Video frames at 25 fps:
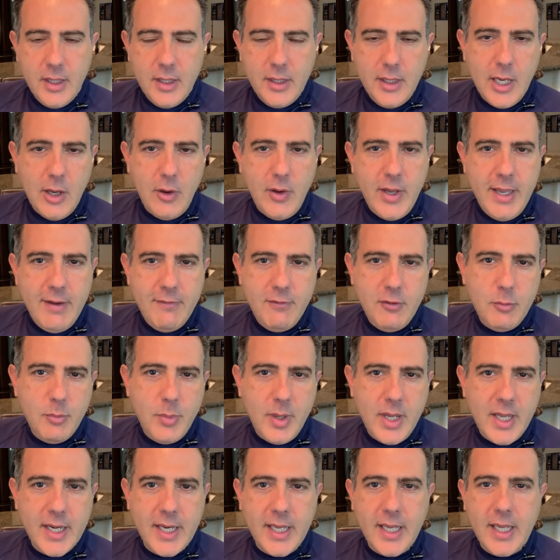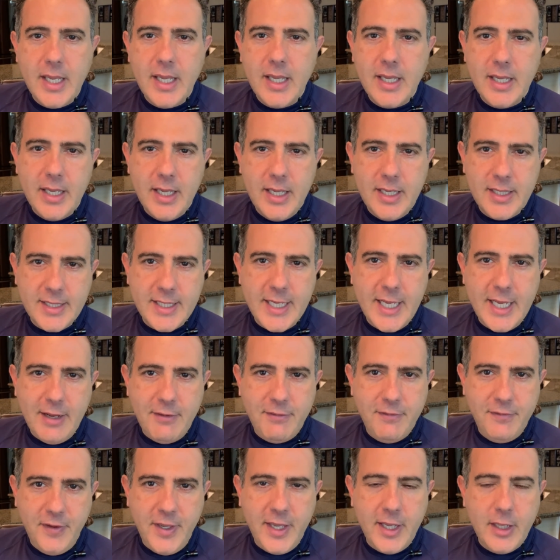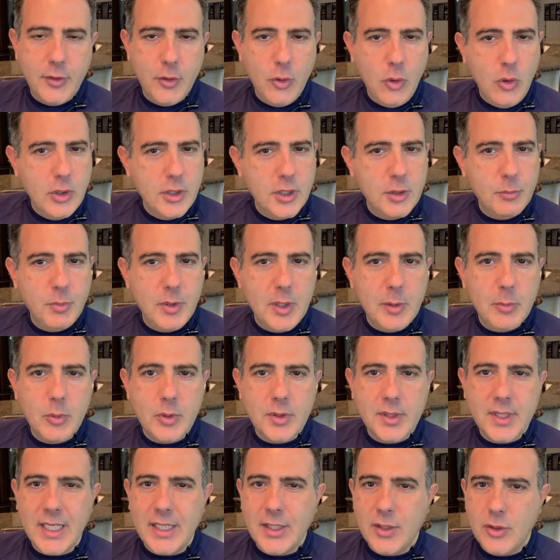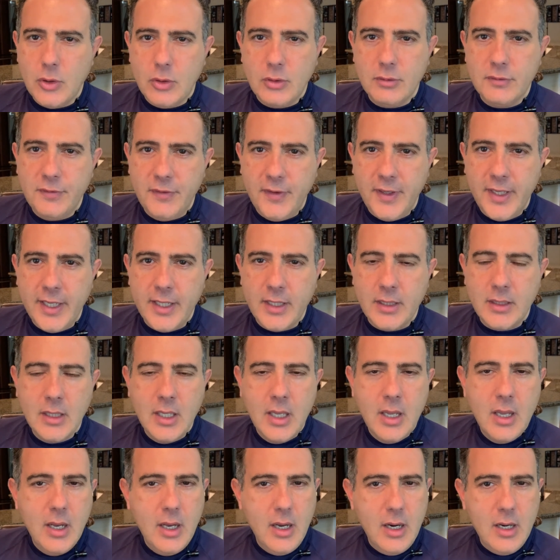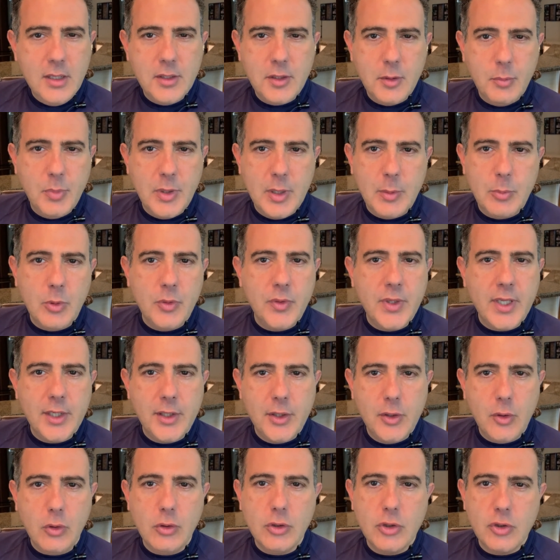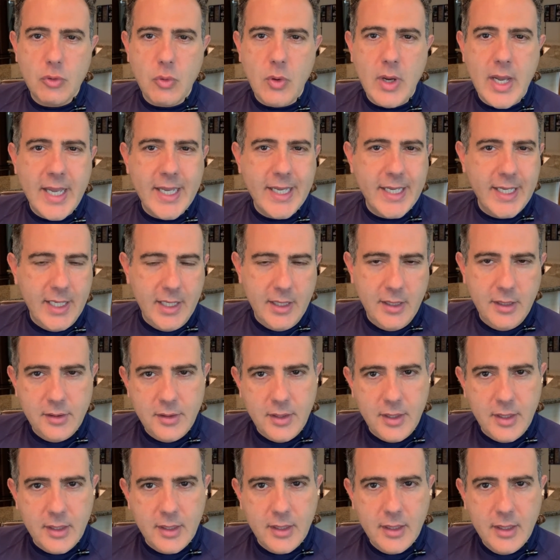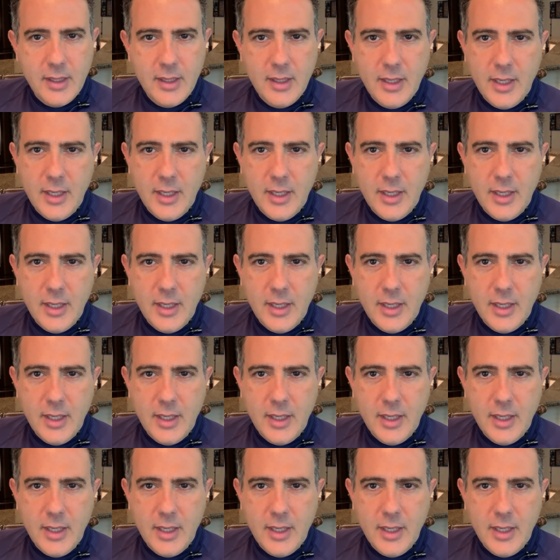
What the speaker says: Now, everybody is going to fail. The only people that don't fail are the people that don't try anything.